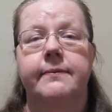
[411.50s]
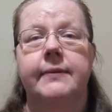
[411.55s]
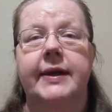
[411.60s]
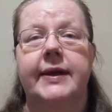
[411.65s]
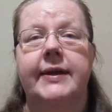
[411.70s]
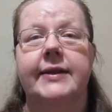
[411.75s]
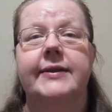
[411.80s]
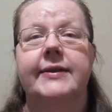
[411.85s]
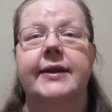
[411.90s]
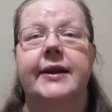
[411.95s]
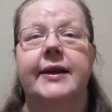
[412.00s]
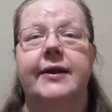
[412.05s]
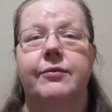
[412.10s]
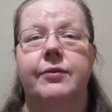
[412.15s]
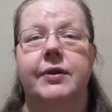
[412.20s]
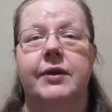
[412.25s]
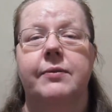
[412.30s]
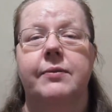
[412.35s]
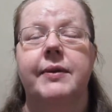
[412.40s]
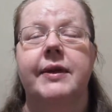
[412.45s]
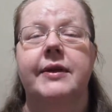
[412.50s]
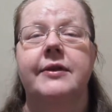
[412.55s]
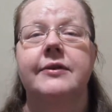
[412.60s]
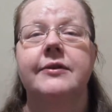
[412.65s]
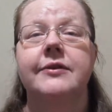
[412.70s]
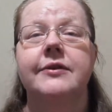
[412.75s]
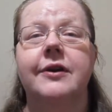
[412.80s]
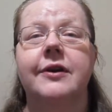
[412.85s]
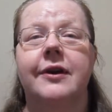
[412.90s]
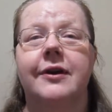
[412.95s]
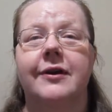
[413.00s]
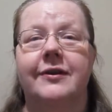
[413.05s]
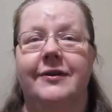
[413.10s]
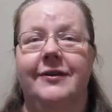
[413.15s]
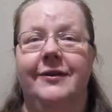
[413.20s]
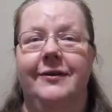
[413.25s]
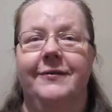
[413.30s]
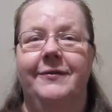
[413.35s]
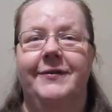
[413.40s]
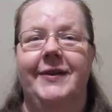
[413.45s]
And there will be a lot
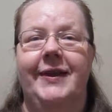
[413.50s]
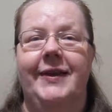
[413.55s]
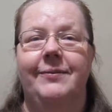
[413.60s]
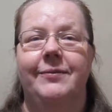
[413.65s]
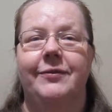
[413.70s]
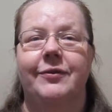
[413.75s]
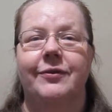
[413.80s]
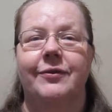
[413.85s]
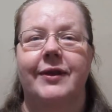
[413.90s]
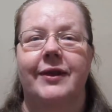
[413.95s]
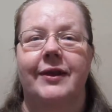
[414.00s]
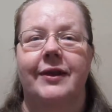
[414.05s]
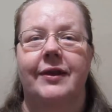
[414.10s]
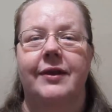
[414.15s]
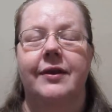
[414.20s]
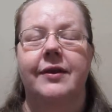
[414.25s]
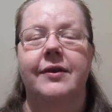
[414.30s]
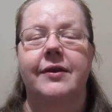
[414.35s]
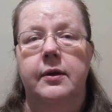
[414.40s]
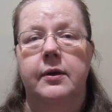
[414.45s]
of them today,